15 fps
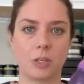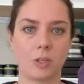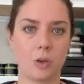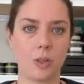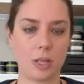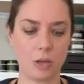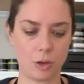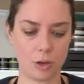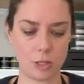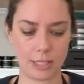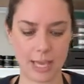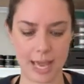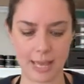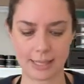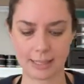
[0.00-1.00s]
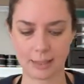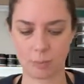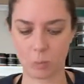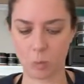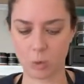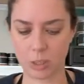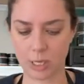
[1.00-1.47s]
So then you're going to add
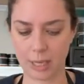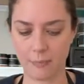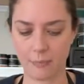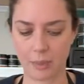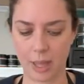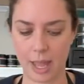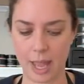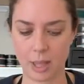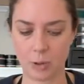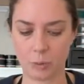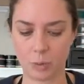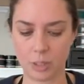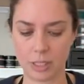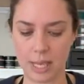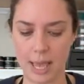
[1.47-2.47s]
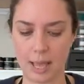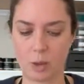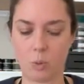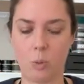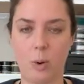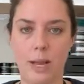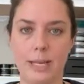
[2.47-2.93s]
some water, and you want to
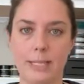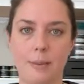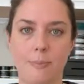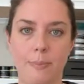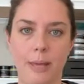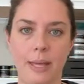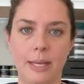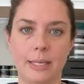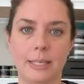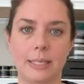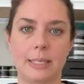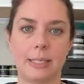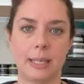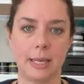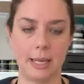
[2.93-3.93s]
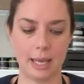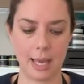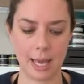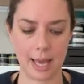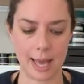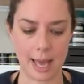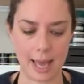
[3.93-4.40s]
add quite a bit,
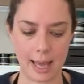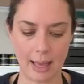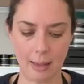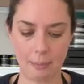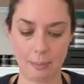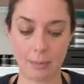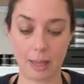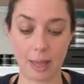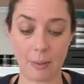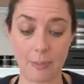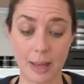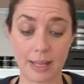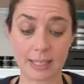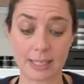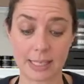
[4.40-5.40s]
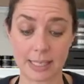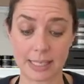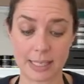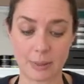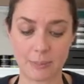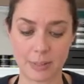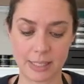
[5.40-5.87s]
about
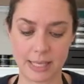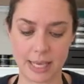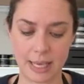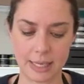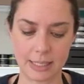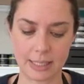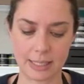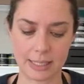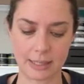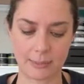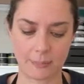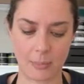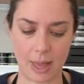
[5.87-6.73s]
60%.